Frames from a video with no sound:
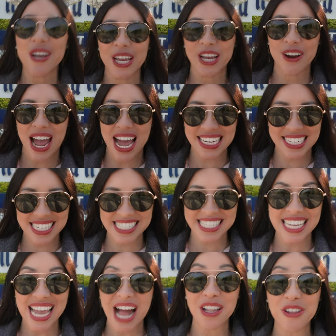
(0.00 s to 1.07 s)
here at Disney
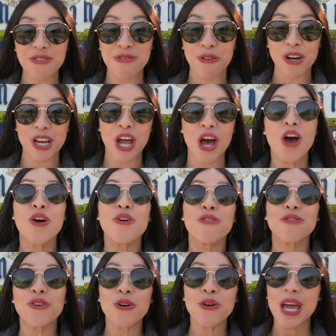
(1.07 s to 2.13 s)
California
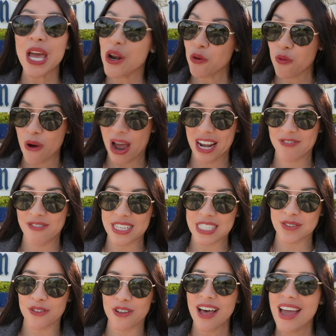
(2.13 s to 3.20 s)
Food and Wine
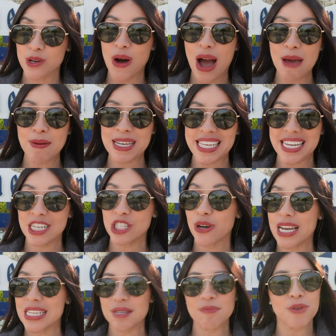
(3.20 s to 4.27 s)
Festival. So I'm excited to
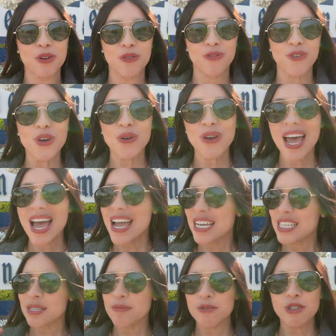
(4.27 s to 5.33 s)
try some new food,
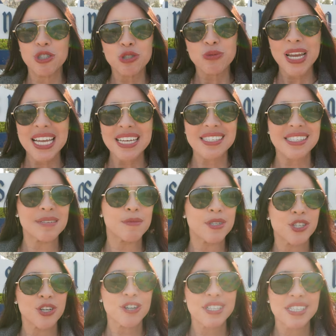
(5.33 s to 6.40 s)
some new drinks, some
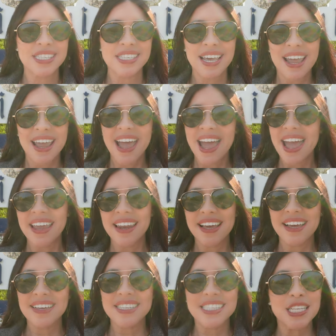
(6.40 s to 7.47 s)
desserts, and
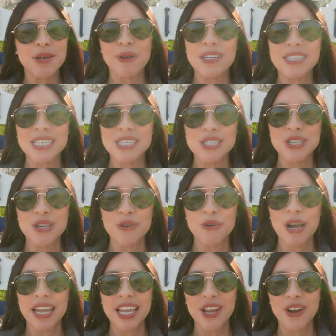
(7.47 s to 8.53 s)
see what else is
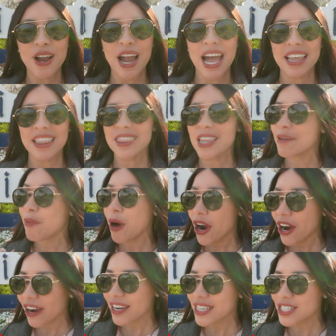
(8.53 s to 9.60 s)
new here at the
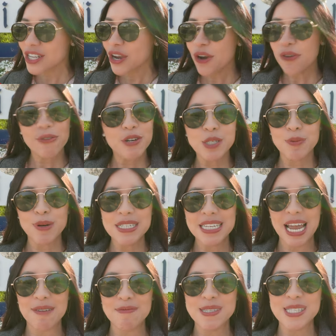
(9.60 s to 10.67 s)
parks for
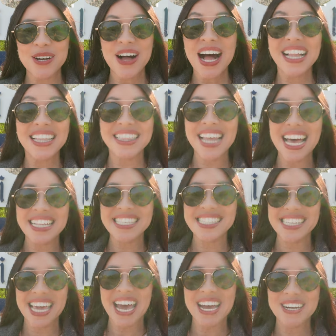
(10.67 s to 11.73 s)
springtime. So let's
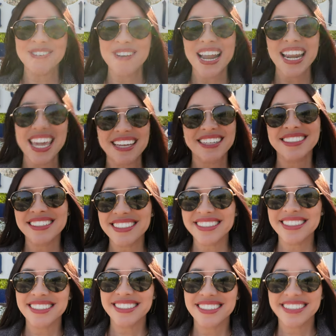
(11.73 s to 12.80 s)
get ready.
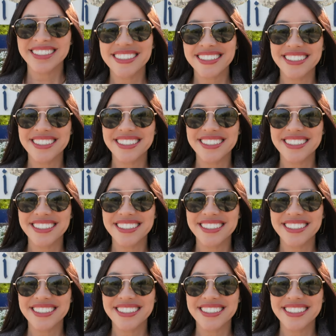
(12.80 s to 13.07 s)
Yeah.